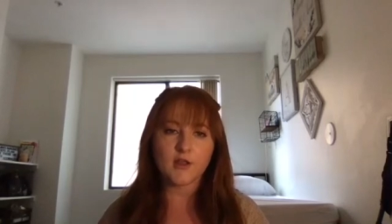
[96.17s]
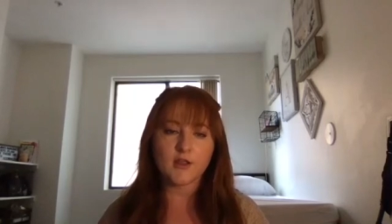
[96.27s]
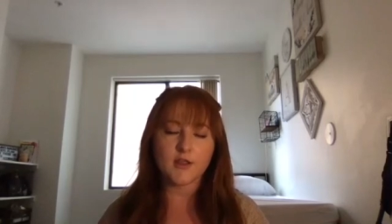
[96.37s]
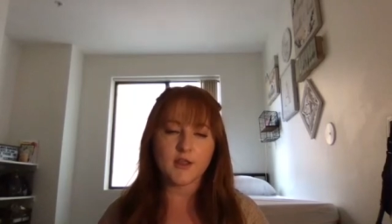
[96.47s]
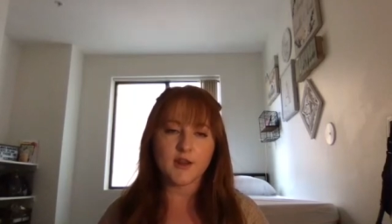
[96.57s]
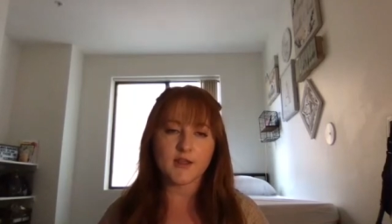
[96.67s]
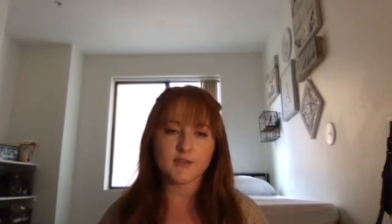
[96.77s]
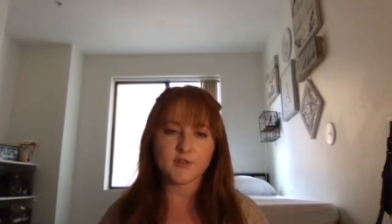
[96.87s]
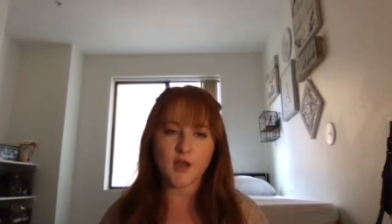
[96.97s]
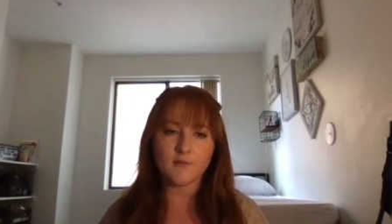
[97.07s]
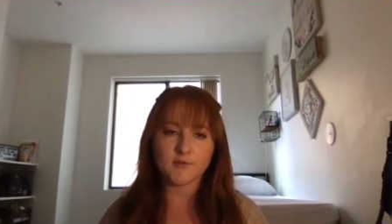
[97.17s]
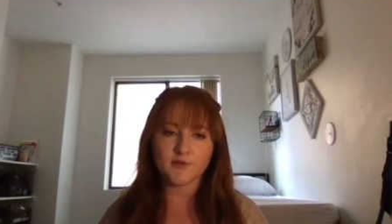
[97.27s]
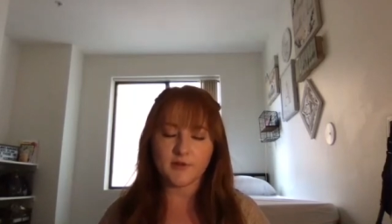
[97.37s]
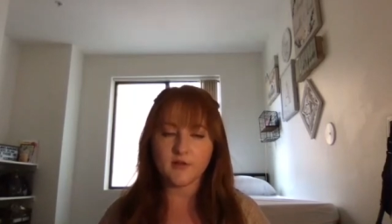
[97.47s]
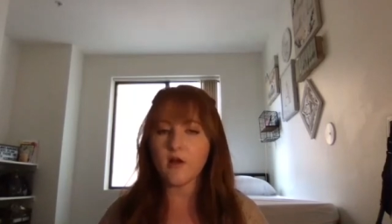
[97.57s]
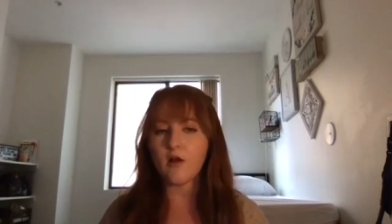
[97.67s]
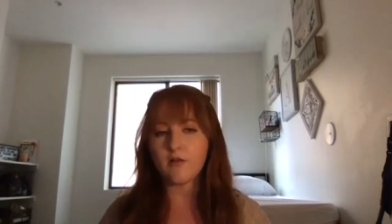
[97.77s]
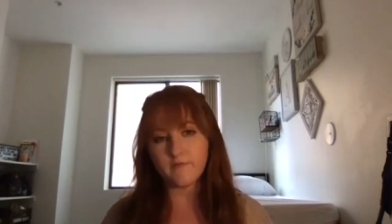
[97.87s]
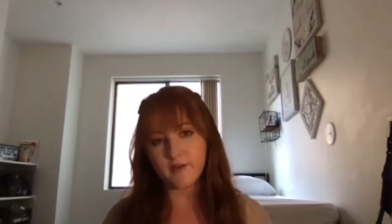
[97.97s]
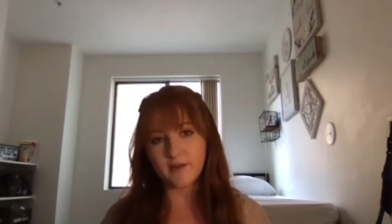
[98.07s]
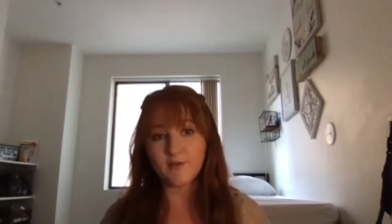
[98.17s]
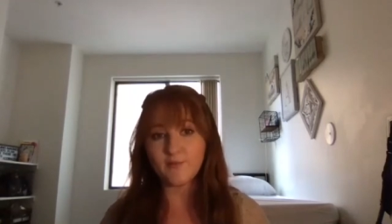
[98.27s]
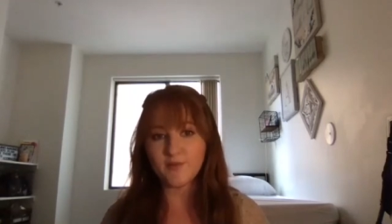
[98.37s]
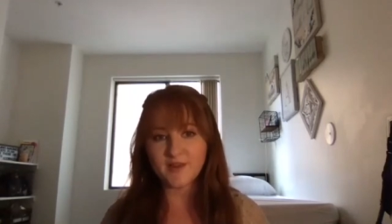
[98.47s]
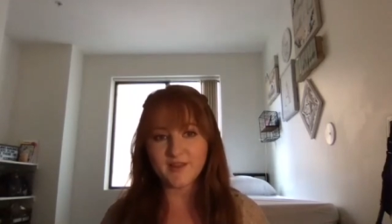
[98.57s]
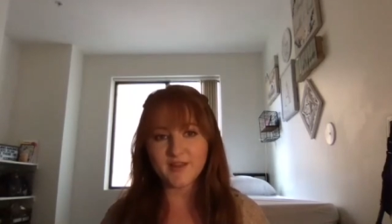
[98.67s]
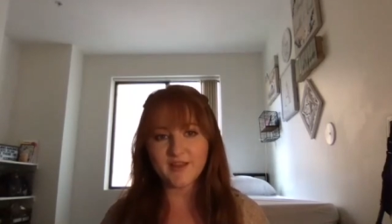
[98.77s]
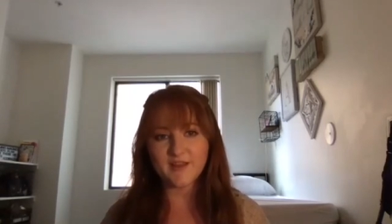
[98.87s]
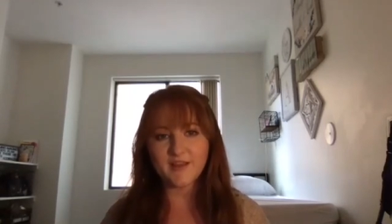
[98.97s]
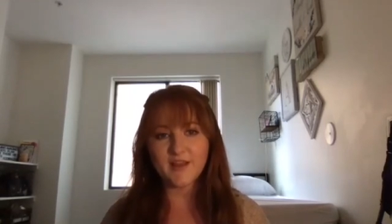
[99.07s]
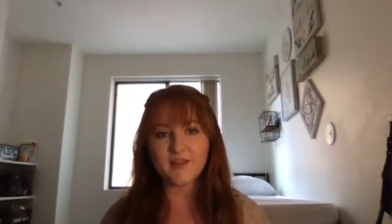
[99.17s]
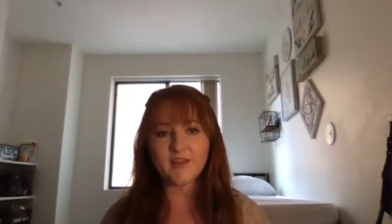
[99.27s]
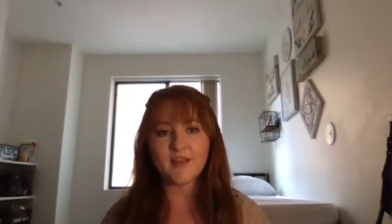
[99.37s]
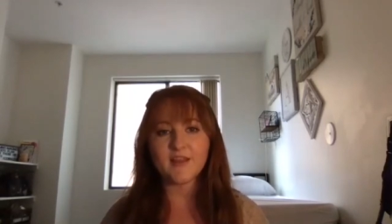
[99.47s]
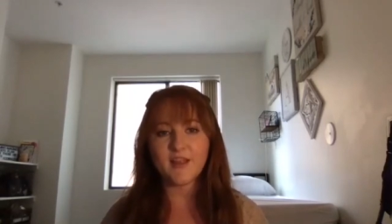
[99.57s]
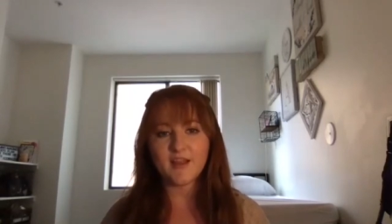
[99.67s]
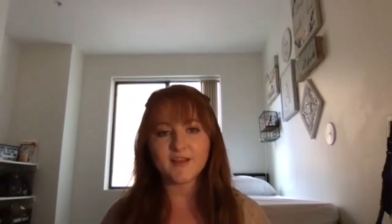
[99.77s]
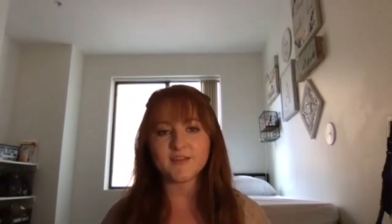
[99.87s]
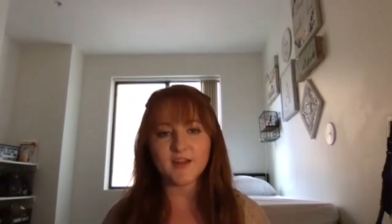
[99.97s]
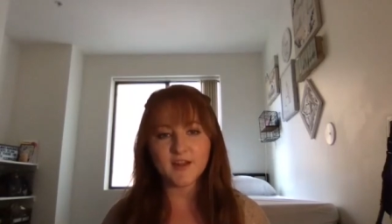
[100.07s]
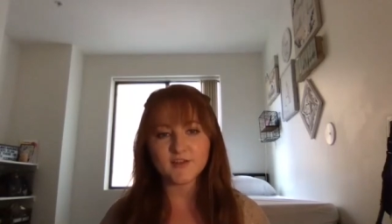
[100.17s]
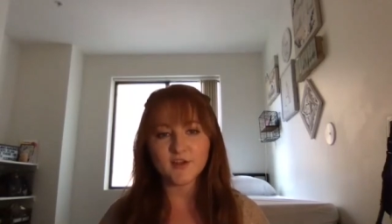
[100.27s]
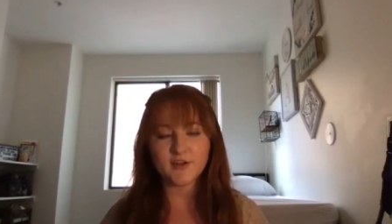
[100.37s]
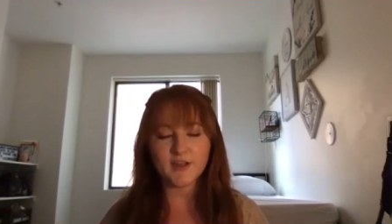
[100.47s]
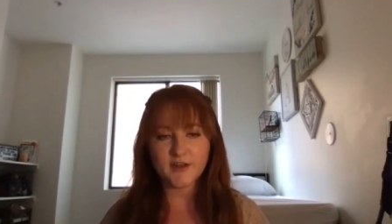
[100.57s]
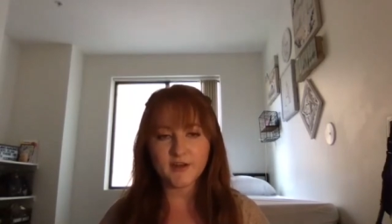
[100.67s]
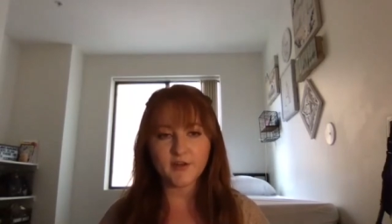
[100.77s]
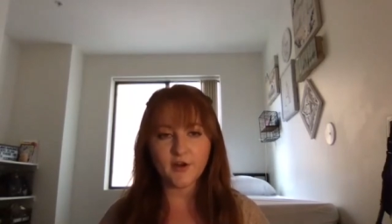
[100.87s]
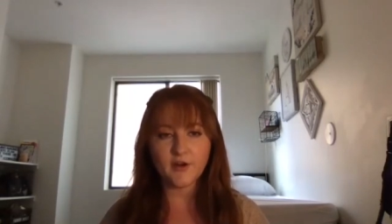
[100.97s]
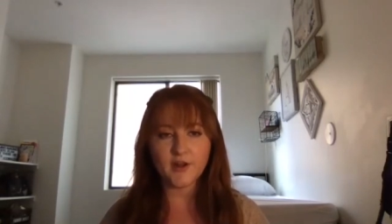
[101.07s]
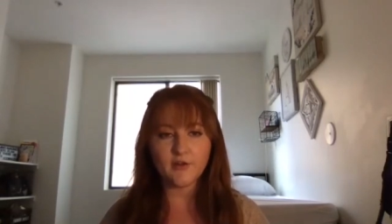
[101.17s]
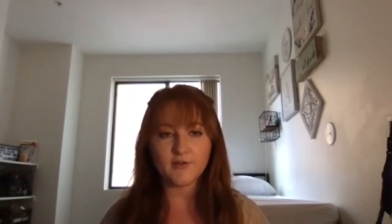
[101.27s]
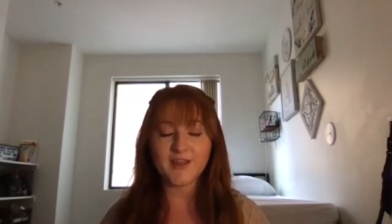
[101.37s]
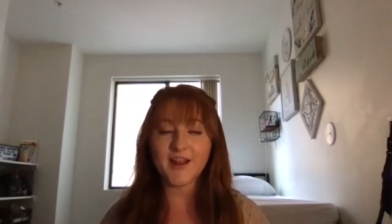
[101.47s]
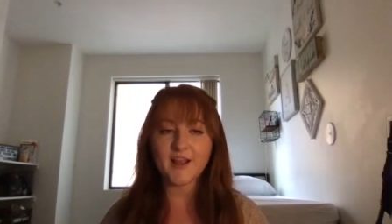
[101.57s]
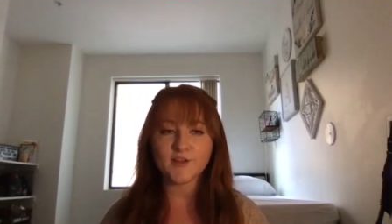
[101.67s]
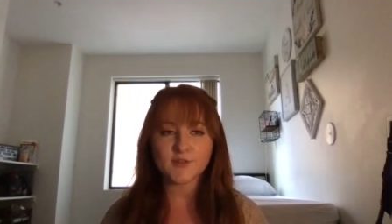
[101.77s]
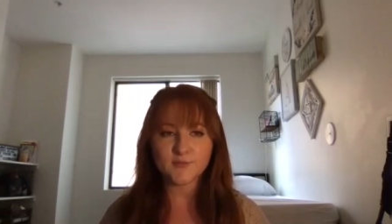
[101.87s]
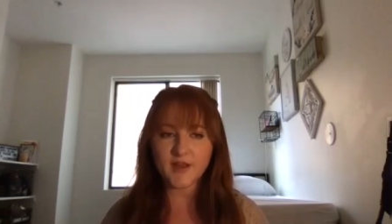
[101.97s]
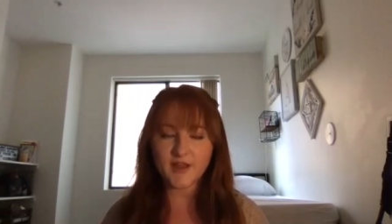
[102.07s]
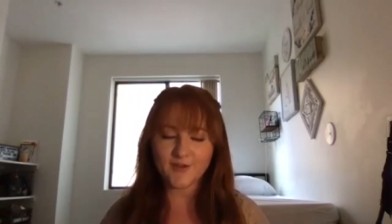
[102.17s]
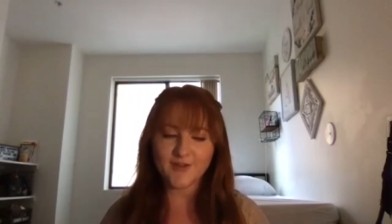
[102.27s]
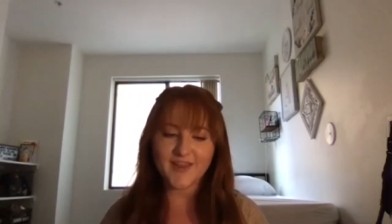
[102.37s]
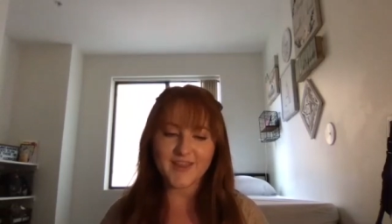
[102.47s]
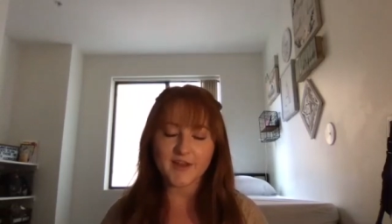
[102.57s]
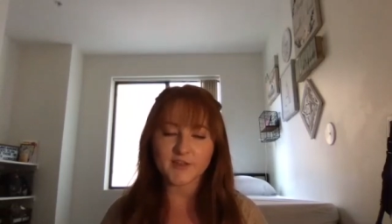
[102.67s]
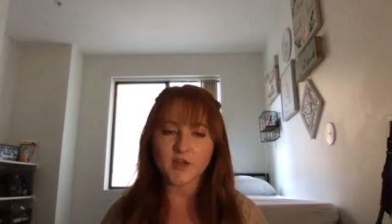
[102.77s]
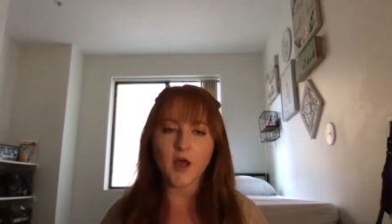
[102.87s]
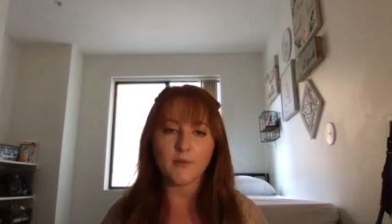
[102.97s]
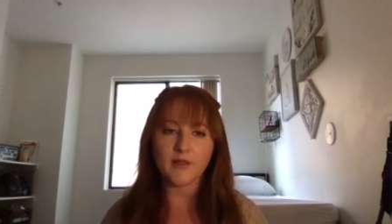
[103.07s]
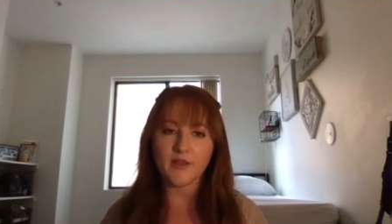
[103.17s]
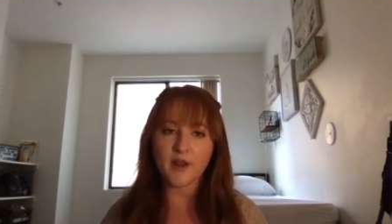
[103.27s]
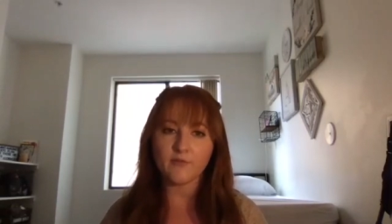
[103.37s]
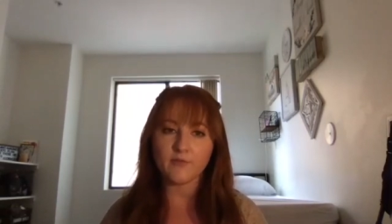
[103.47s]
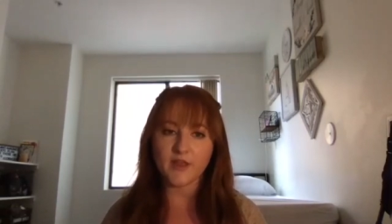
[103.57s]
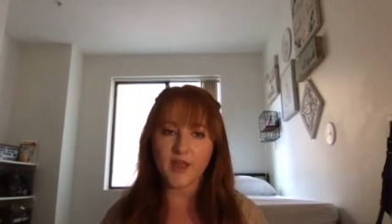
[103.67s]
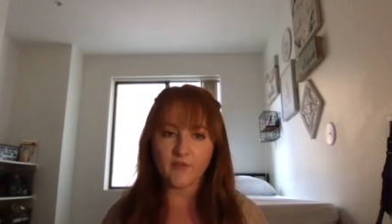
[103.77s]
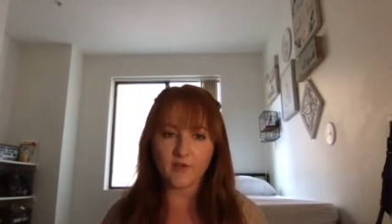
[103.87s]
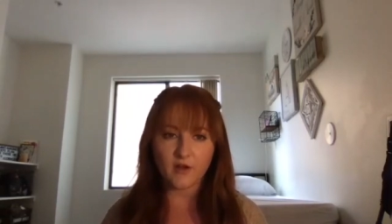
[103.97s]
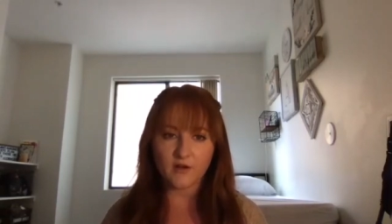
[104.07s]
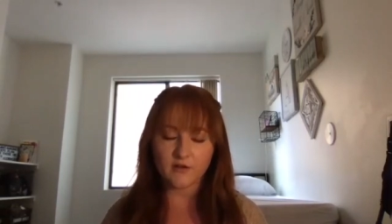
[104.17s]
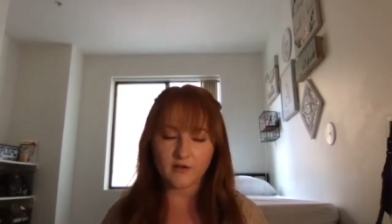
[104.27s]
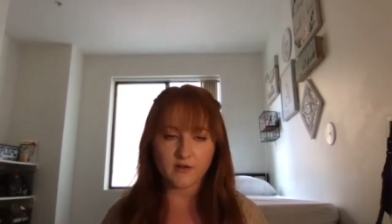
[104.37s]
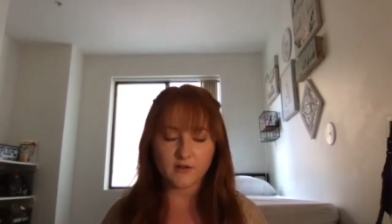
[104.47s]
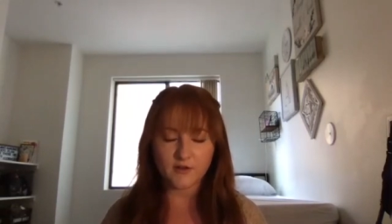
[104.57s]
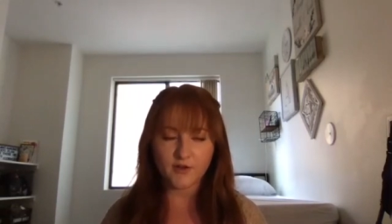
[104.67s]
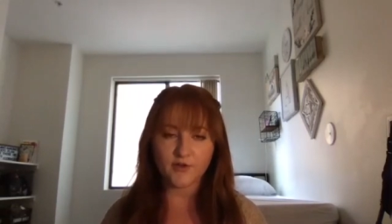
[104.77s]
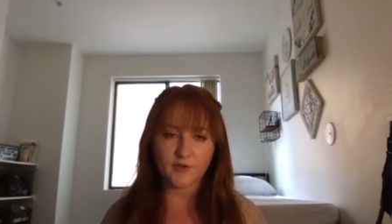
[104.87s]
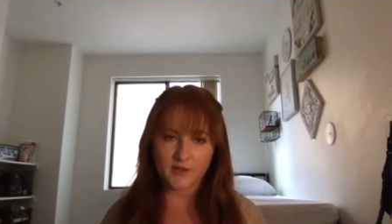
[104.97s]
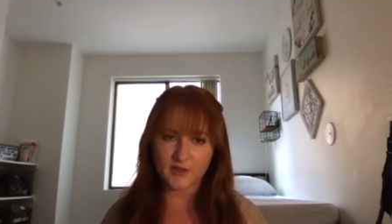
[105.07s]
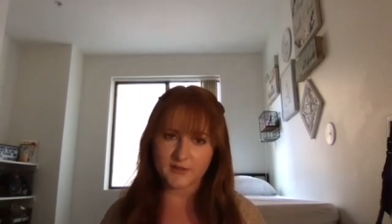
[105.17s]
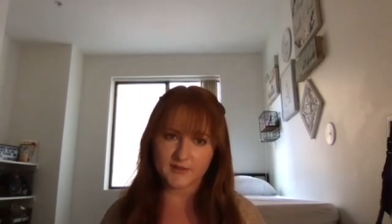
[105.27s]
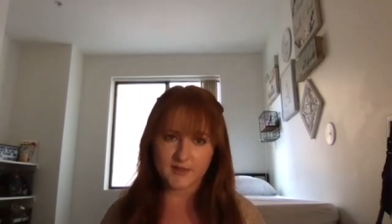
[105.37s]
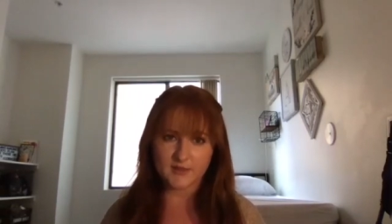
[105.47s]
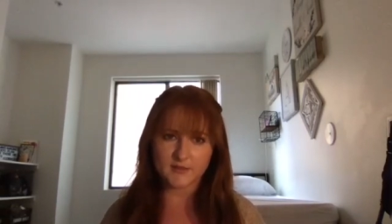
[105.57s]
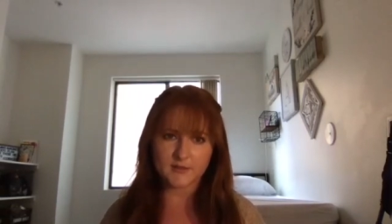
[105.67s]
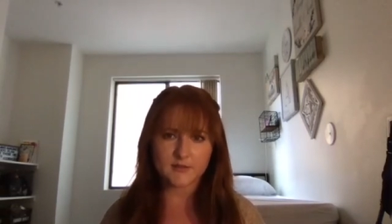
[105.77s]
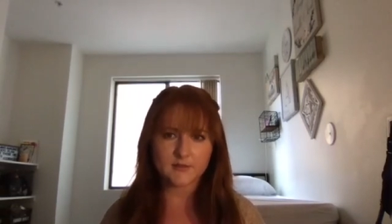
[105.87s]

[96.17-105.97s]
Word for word: Then I stopped doing all of it completely. And then, like I said, I started to get into cardio. Then I twisted my ankle and then I stopped. And then I really haven't gone to do anything since.